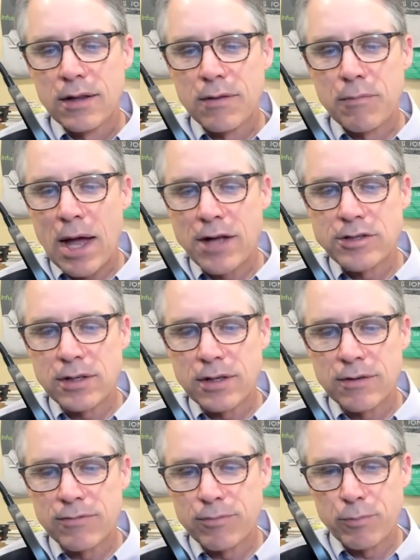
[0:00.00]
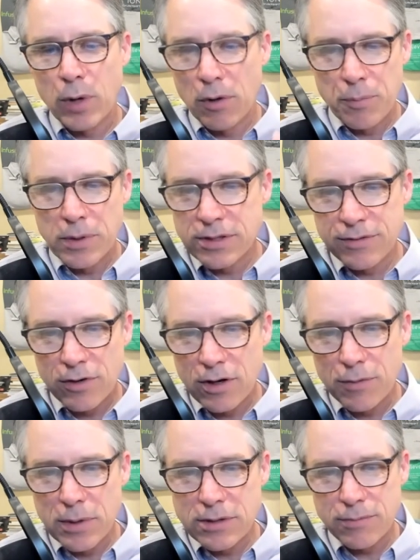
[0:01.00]
the magic of purpose for
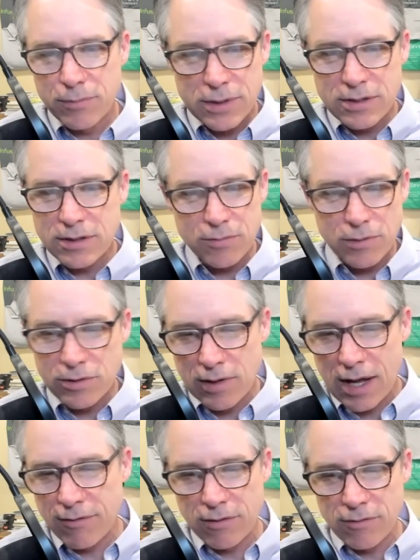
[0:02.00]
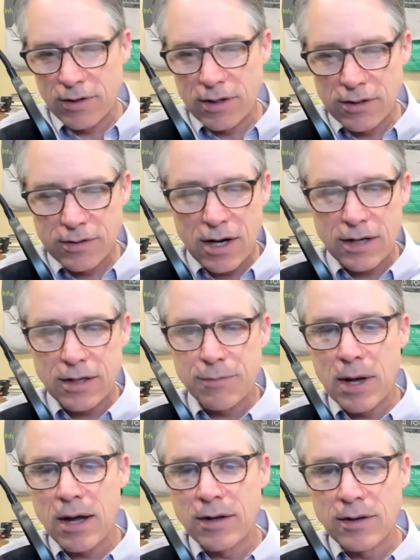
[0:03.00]
your business, which we haven't really talked
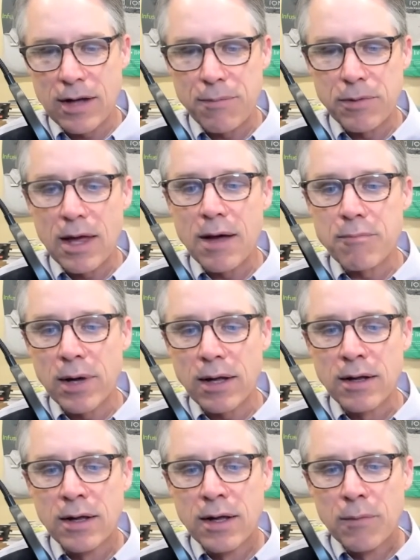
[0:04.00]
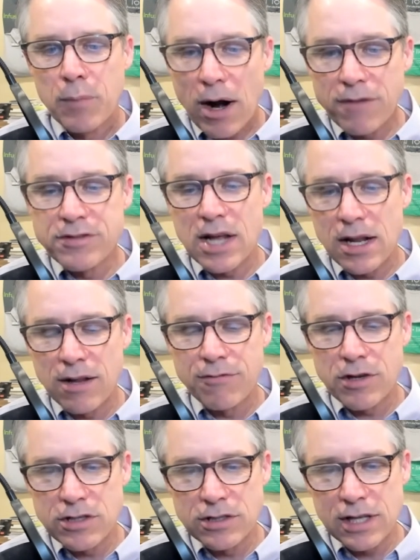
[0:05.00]
about in depth yet, but part of setting the
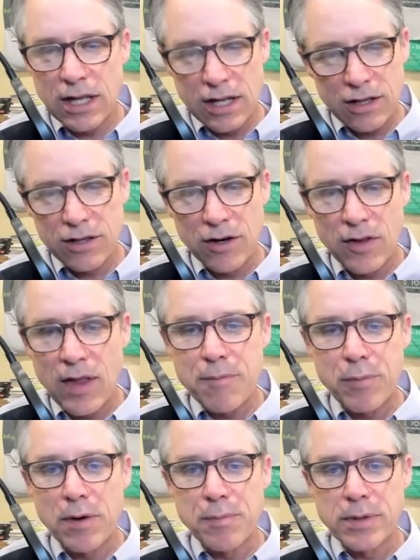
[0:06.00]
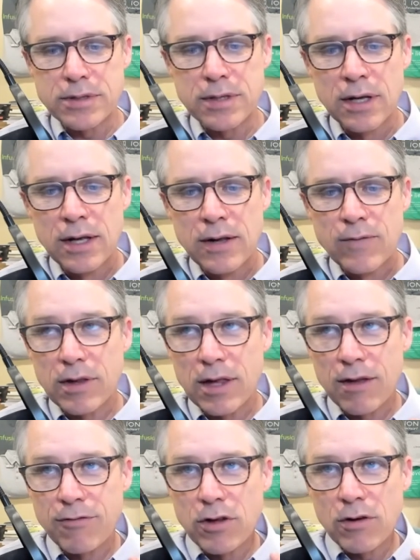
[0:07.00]
vision is getting clear on that purpose.
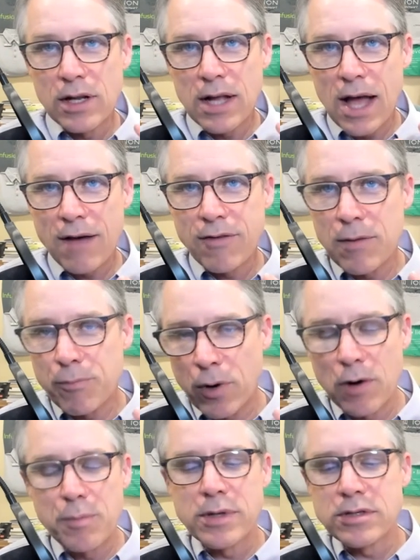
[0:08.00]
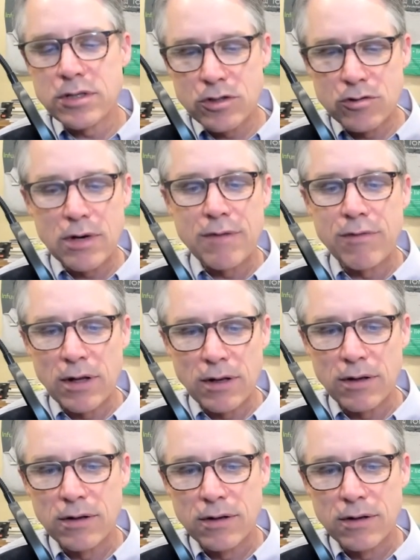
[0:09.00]
If you can have a purpose-driven